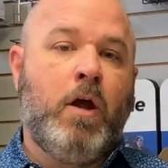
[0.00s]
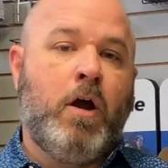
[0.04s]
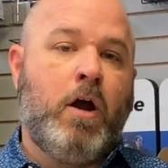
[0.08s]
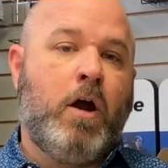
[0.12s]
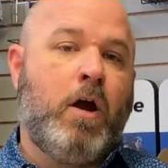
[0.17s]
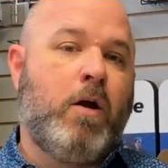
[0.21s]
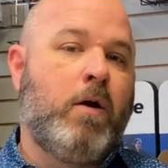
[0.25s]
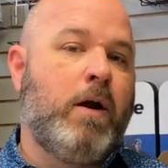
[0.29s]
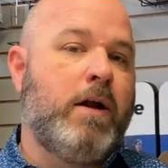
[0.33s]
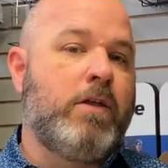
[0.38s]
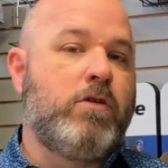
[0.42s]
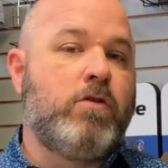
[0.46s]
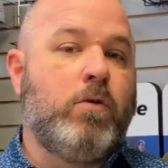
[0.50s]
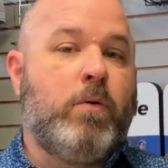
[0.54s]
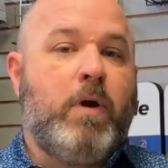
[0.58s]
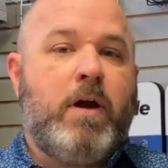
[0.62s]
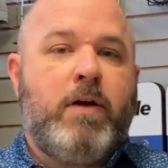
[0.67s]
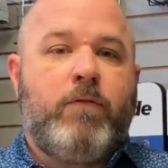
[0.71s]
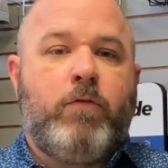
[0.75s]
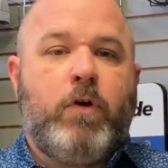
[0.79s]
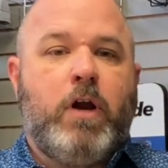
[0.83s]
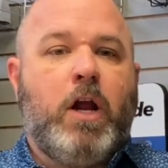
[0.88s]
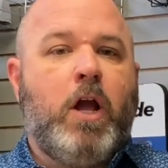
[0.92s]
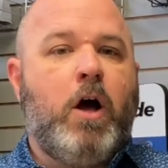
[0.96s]
All right, so
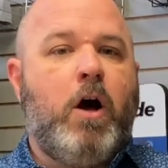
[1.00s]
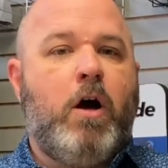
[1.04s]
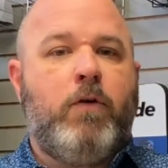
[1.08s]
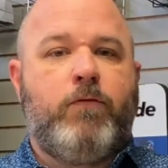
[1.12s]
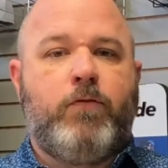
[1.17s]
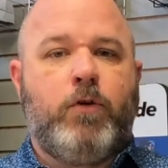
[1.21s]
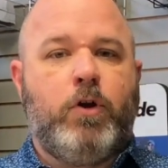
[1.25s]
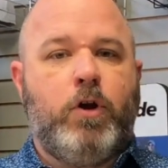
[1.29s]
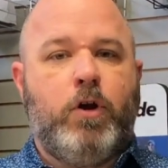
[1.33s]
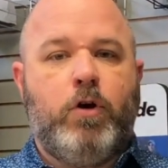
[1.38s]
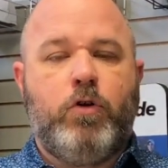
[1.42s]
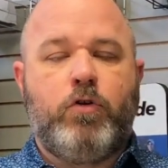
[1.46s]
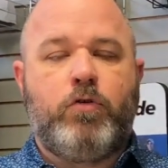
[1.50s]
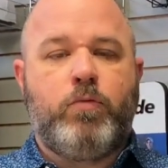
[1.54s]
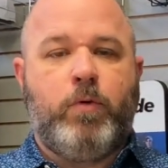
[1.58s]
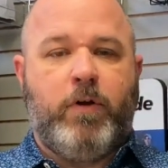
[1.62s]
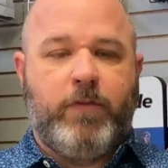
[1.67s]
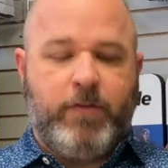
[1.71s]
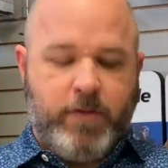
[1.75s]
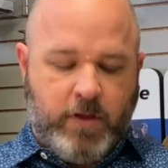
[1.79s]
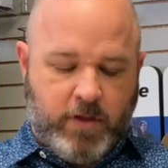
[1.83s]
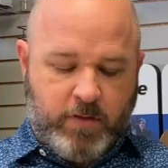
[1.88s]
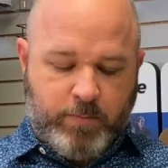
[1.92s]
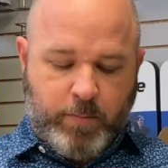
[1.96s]
every golfer knows
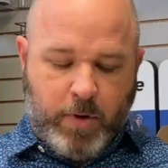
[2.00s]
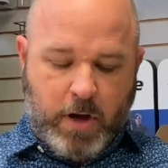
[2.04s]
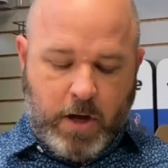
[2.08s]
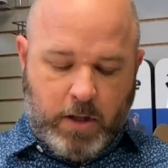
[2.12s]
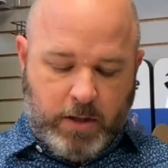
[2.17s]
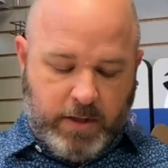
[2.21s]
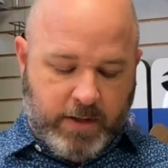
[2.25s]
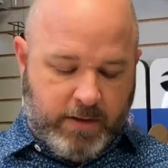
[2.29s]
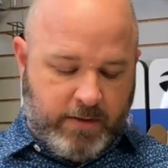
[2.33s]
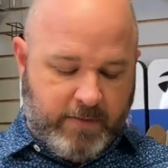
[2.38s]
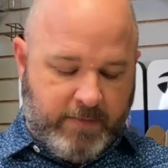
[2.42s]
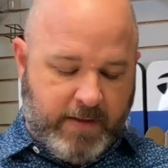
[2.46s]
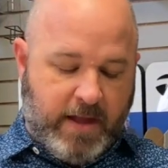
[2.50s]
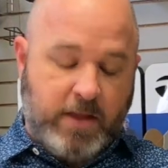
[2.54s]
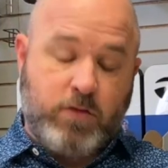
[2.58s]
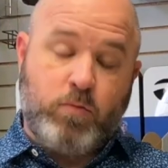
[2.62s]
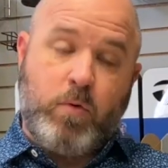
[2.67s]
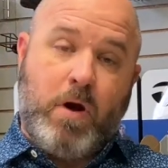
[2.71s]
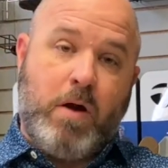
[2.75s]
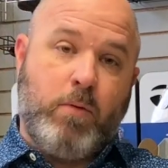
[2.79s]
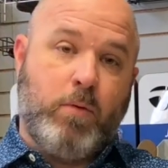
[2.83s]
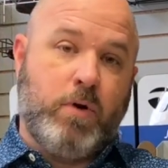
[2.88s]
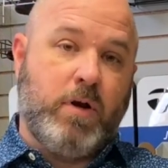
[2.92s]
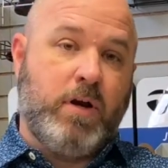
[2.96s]
what this ball is, and that's
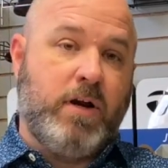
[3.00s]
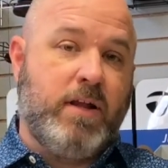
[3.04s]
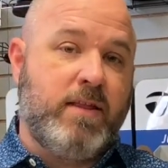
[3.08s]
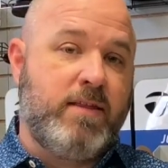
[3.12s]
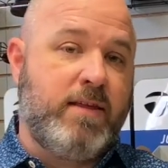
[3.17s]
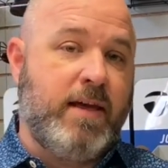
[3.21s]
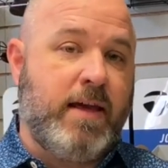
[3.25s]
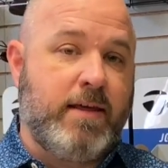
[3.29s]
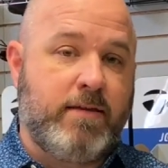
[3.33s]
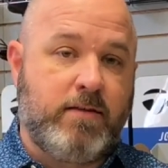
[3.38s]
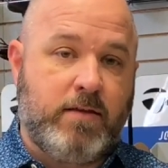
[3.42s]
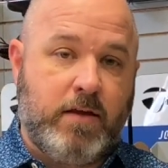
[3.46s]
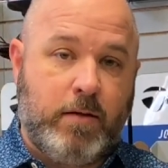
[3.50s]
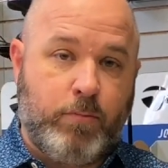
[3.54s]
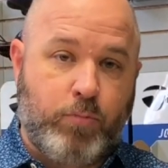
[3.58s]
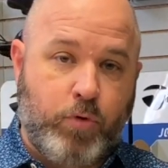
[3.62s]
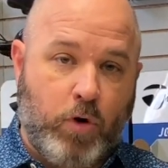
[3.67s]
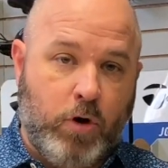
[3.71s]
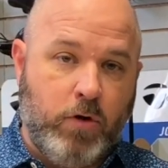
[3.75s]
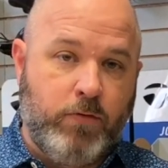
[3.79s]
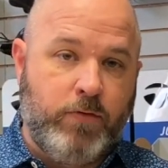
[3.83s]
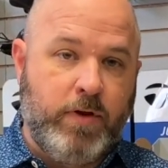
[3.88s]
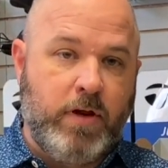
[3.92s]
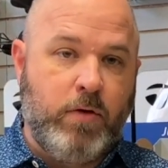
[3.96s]
why we're going to test it.
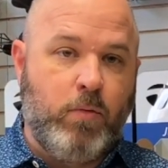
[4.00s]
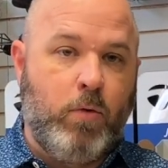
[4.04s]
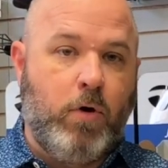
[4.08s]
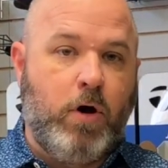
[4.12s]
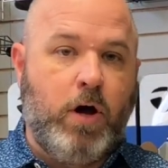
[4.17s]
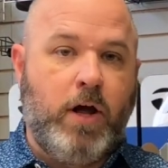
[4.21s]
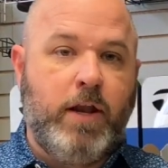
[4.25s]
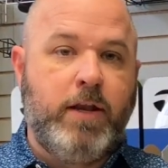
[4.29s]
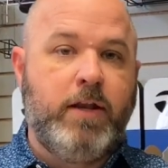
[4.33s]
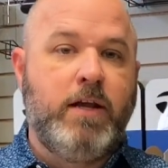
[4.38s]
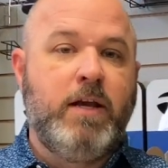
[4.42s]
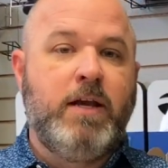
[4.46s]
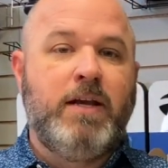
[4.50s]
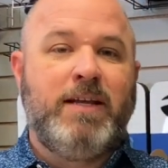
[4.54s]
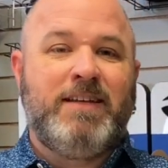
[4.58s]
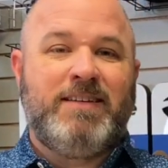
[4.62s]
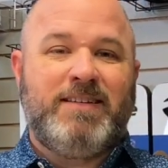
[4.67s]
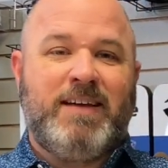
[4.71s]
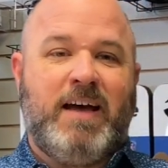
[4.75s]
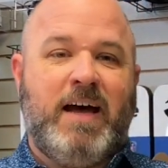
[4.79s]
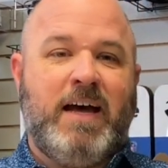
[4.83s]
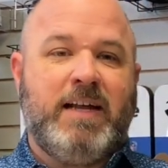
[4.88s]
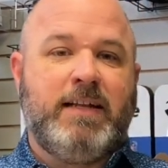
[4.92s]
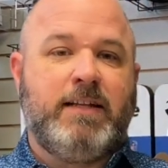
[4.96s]
ProV1,
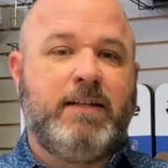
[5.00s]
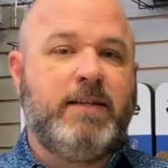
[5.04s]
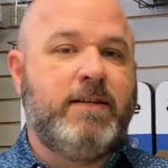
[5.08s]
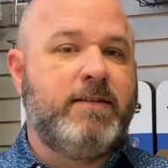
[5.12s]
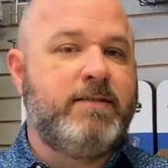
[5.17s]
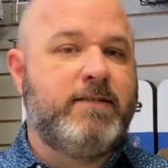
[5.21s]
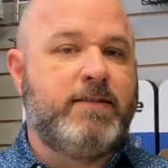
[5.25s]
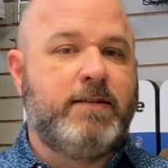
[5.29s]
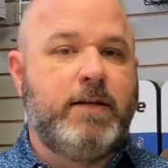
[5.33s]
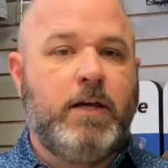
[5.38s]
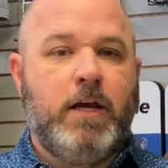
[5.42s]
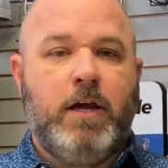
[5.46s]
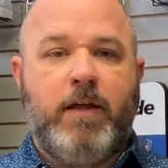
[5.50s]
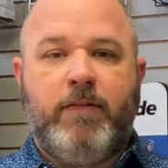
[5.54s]
Titleist.